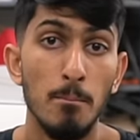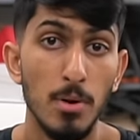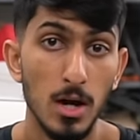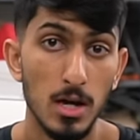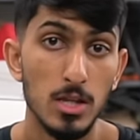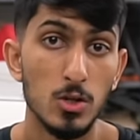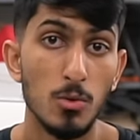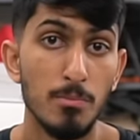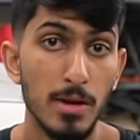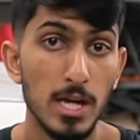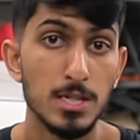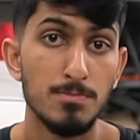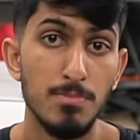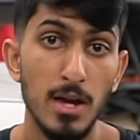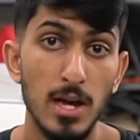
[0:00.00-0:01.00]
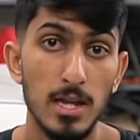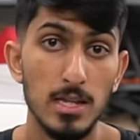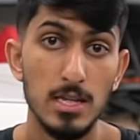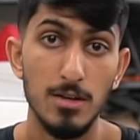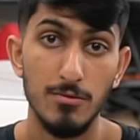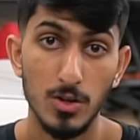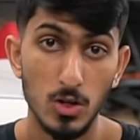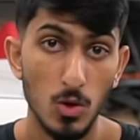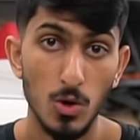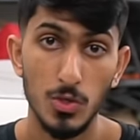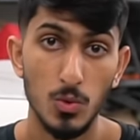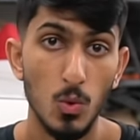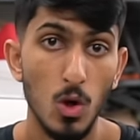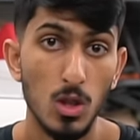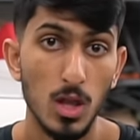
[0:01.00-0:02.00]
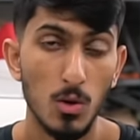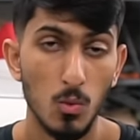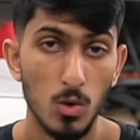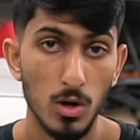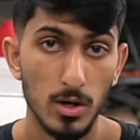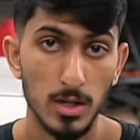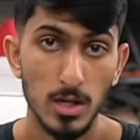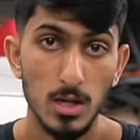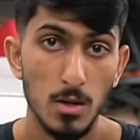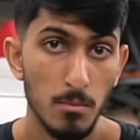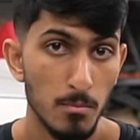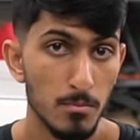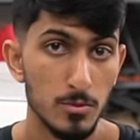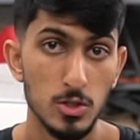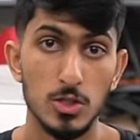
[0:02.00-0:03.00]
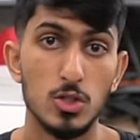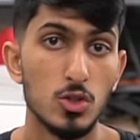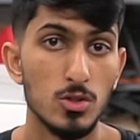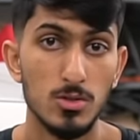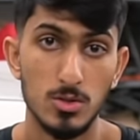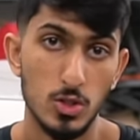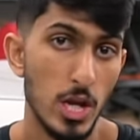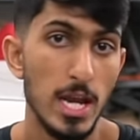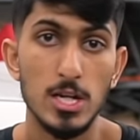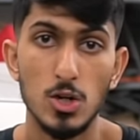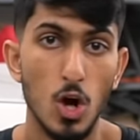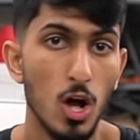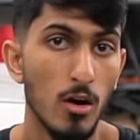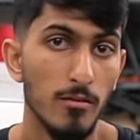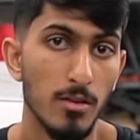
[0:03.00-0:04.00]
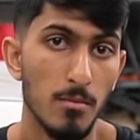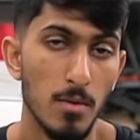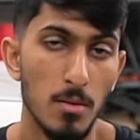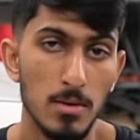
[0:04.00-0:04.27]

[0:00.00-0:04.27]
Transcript: But your best bet, if you're going through all that work, just change all of them.